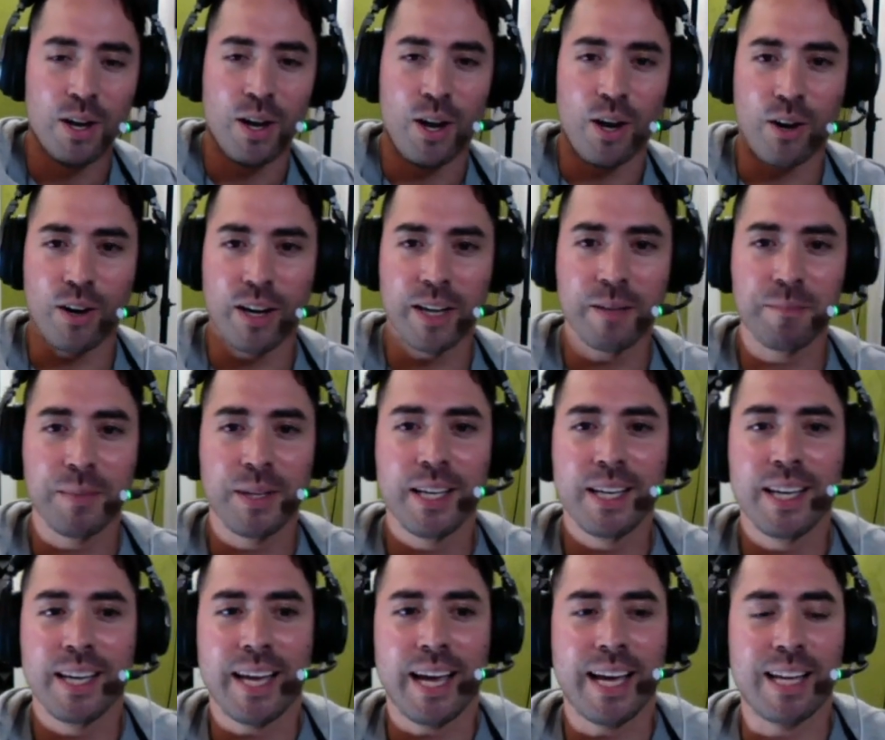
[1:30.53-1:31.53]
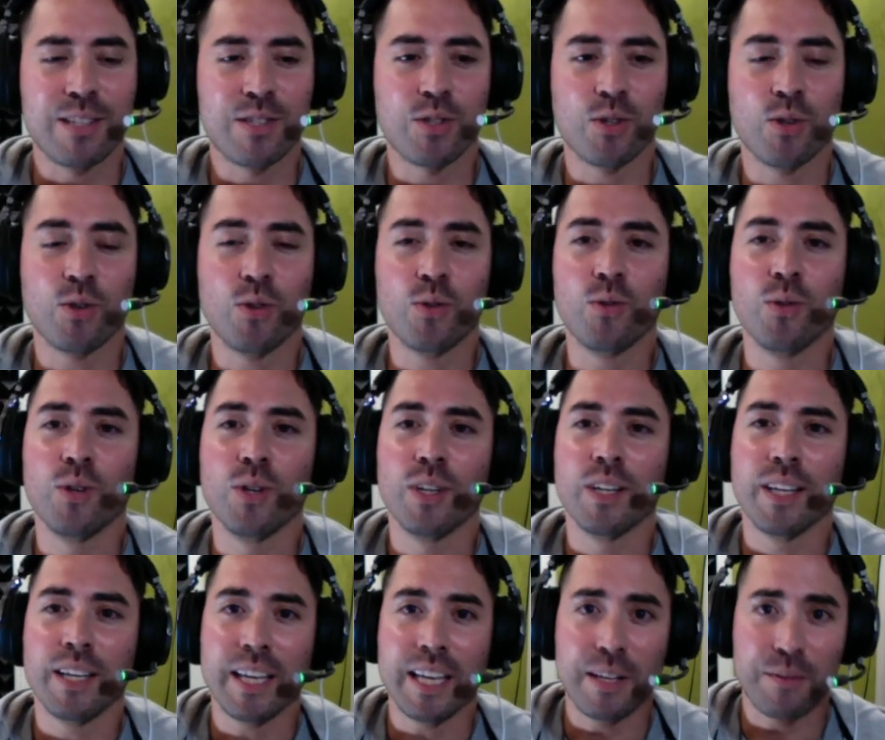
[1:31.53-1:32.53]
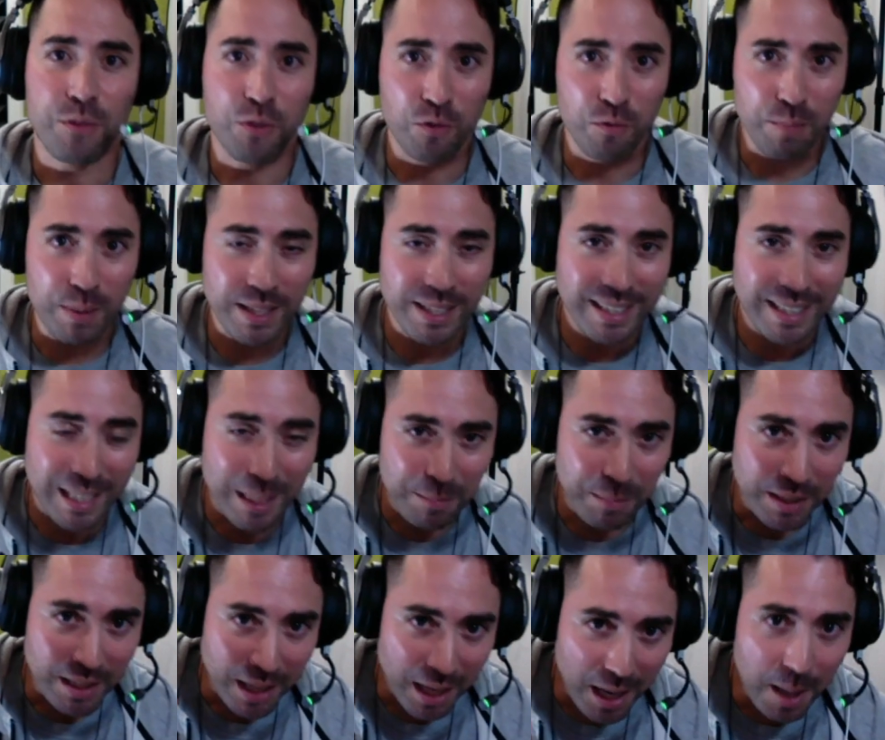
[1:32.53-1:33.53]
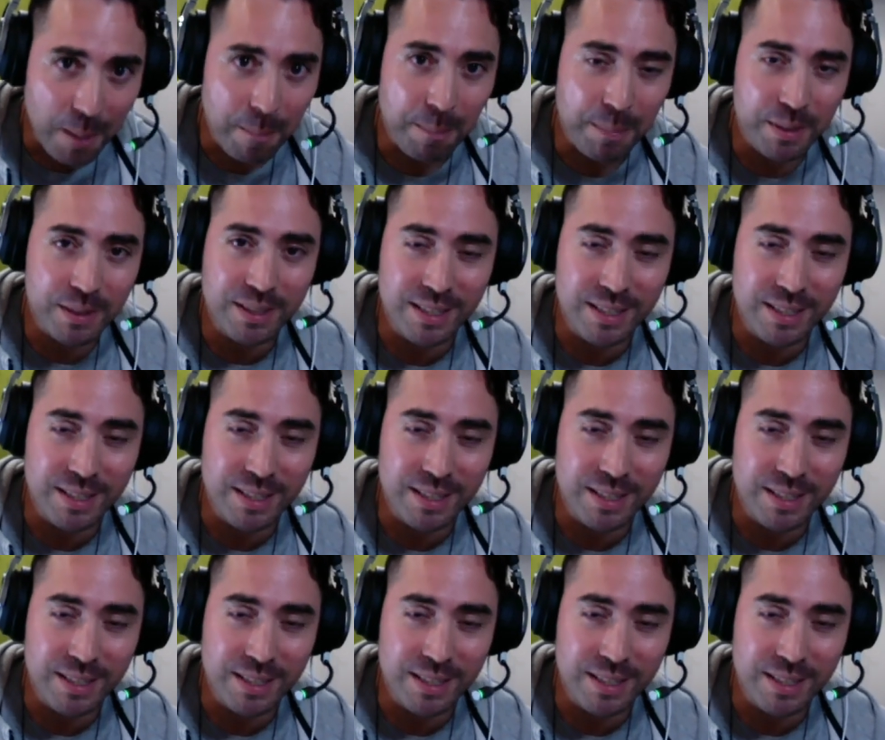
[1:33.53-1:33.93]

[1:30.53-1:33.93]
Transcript: All right, and so if you've been keeping up